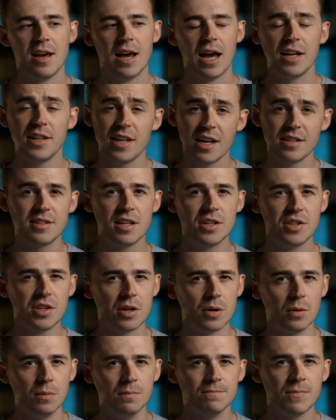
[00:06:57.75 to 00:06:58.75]
And yes, they
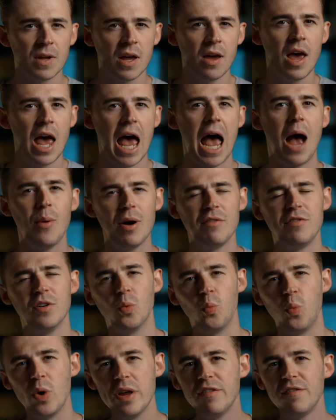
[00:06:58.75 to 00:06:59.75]
do.
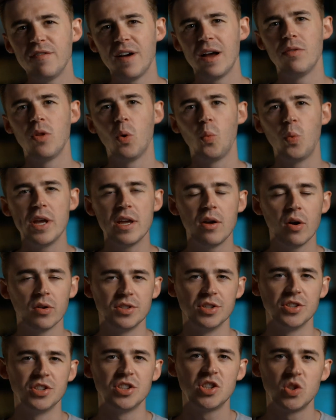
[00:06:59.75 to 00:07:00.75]
However, we found that we
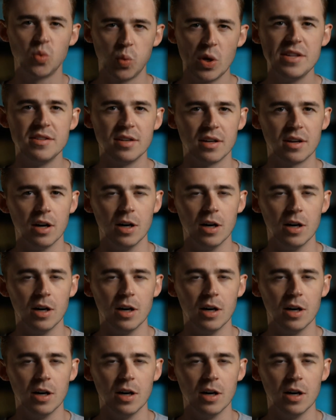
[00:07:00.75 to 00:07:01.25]
got a sweeter